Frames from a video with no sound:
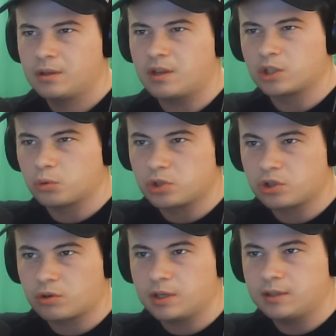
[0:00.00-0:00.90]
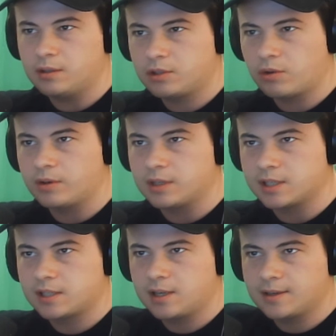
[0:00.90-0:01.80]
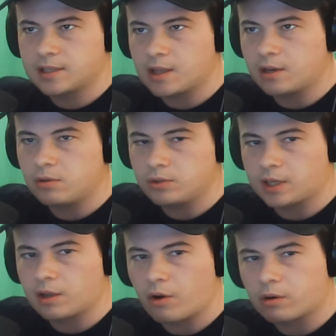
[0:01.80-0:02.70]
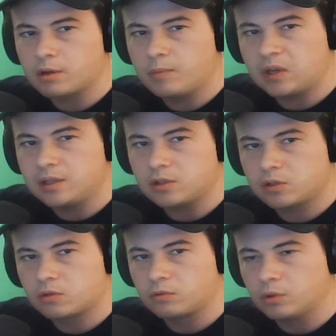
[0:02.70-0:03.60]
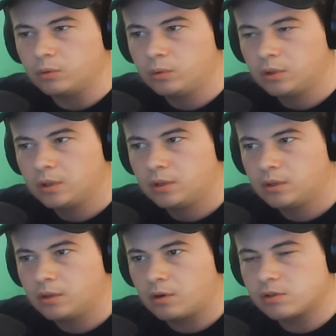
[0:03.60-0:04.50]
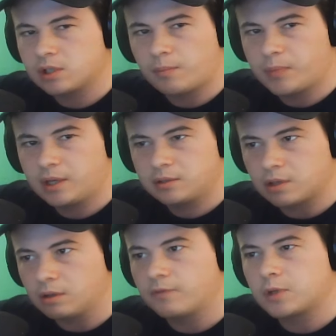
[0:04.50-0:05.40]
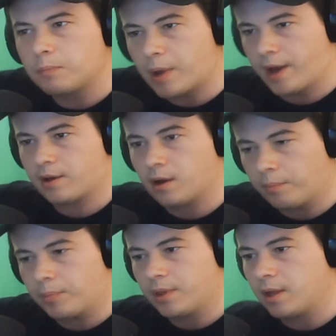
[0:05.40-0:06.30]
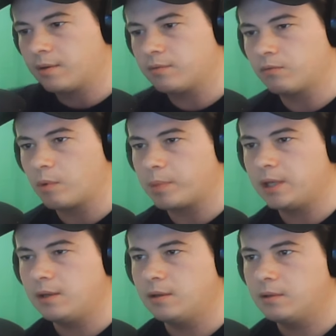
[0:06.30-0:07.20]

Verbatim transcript: got to a certain certain distance and then use like an Archimedes screw or something to lift it back up and then repeat.